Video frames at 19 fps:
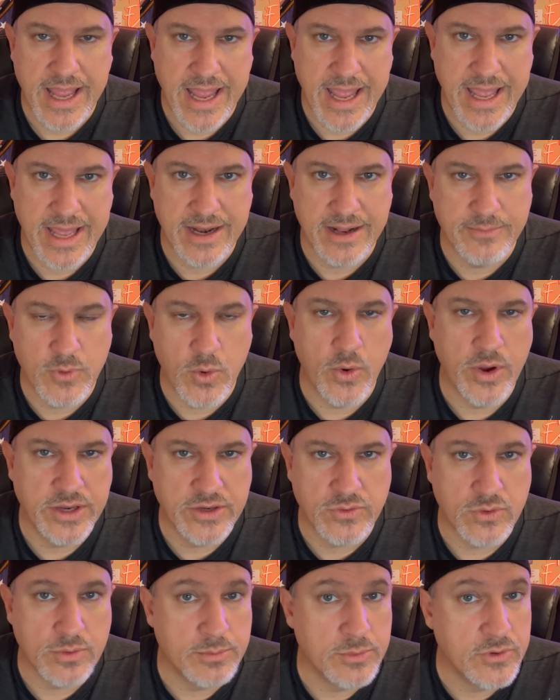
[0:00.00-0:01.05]
and I'm going
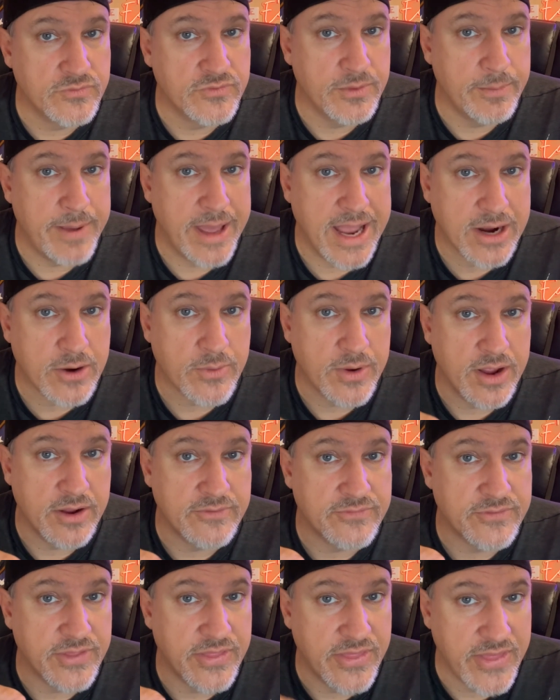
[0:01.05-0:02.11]
to remove the
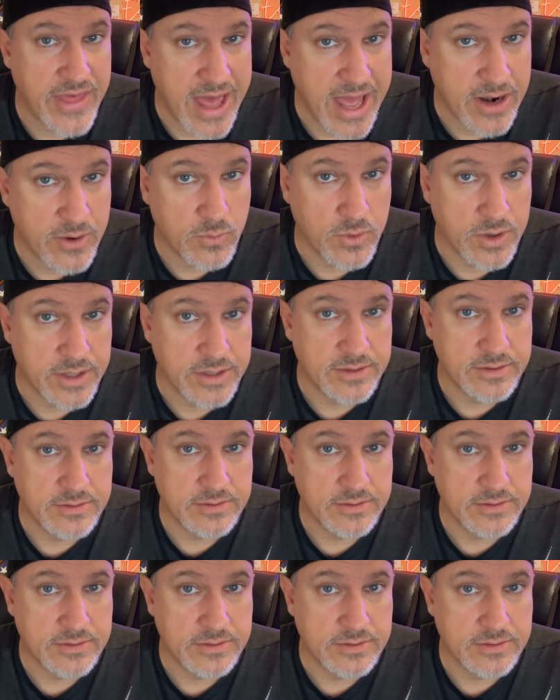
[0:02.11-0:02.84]
background for that one.